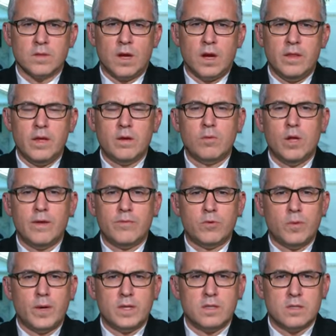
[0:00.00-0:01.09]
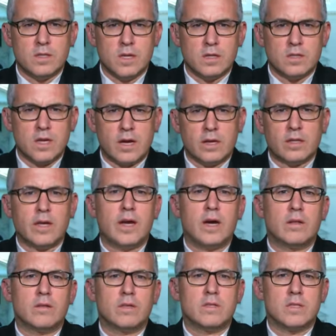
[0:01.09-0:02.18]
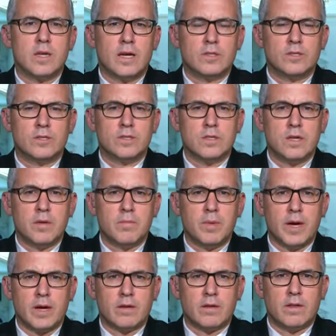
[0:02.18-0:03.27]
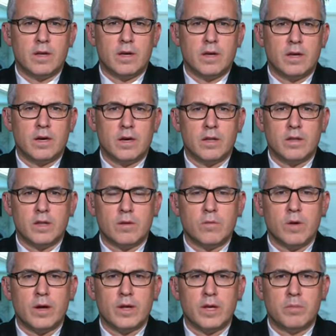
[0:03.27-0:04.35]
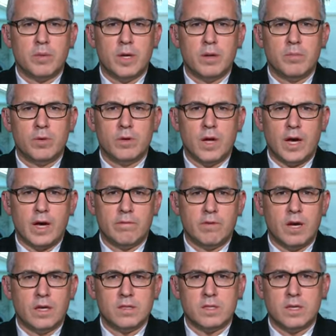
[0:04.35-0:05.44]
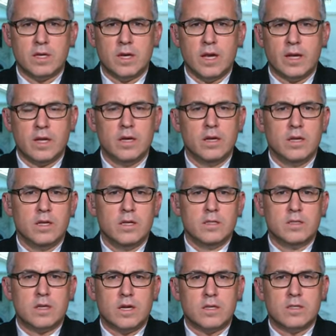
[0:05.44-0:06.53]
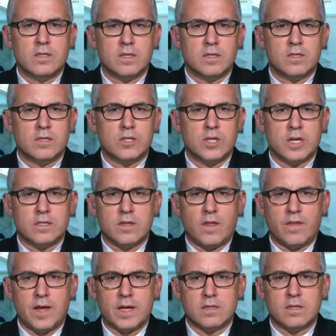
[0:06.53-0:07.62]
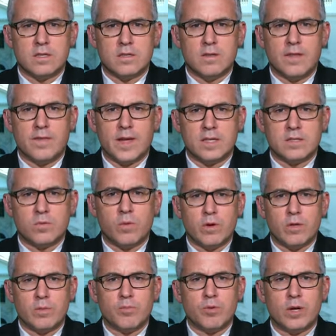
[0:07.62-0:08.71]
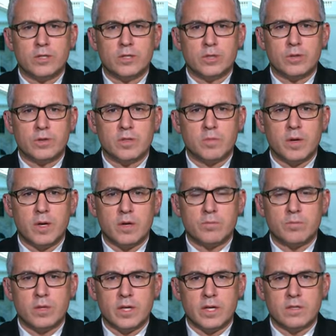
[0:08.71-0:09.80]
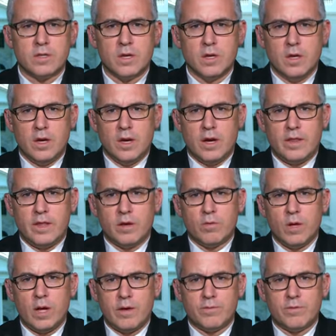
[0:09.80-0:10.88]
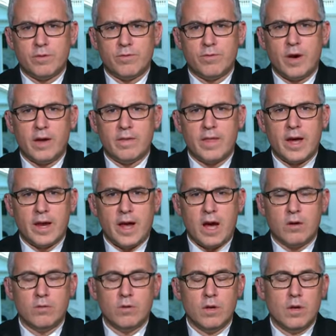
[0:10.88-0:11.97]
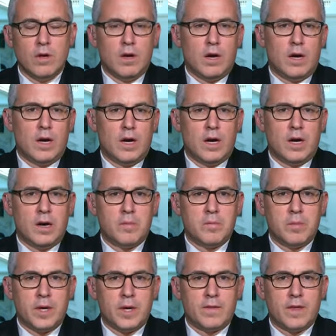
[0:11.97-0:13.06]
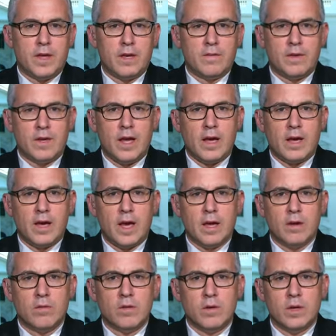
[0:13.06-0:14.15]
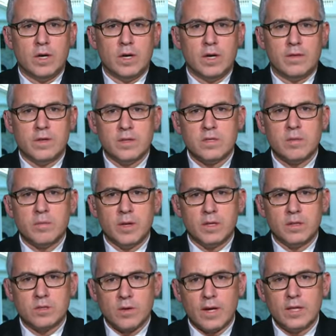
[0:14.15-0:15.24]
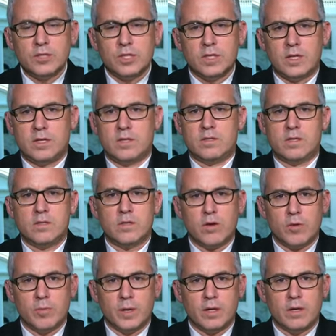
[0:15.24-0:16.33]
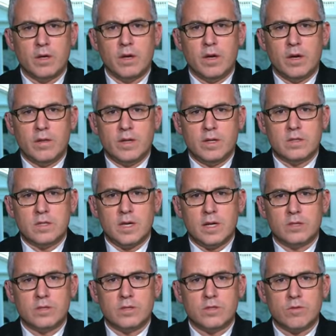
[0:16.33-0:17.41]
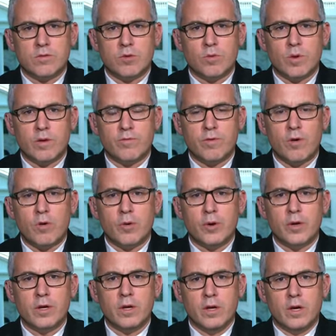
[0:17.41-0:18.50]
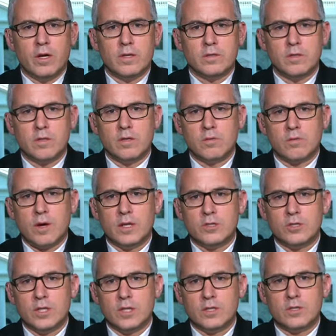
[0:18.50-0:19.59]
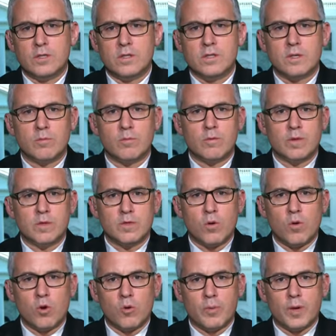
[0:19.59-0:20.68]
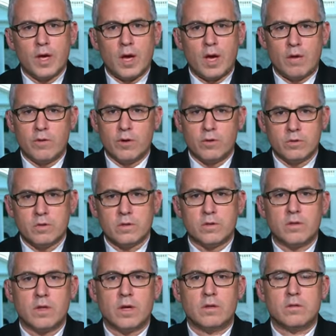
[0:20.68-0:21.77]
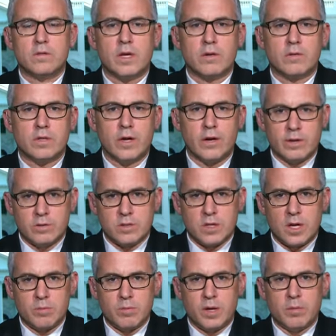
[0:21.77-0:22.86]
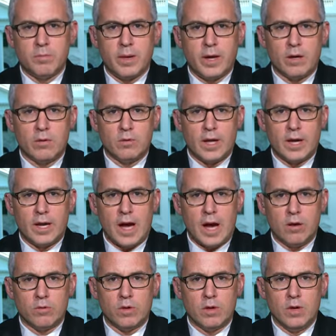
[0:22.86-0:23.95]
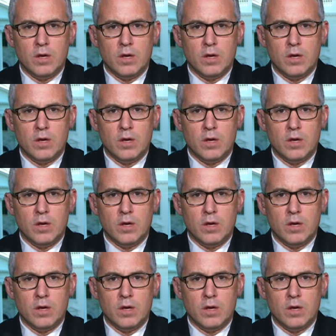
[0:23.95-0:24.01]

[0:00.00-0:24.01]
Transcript: I think we'll have to wait and see exactly how these sanctions impact the Iranian people. I have not seen any studies that suggest that that's the pressure is being placed. I think we'll have to find that out. But at the end of the day, again, this administration has determined that sanctions are the way forward until Iran changes some of these core behaviors that Secretary of State Pompeo laid out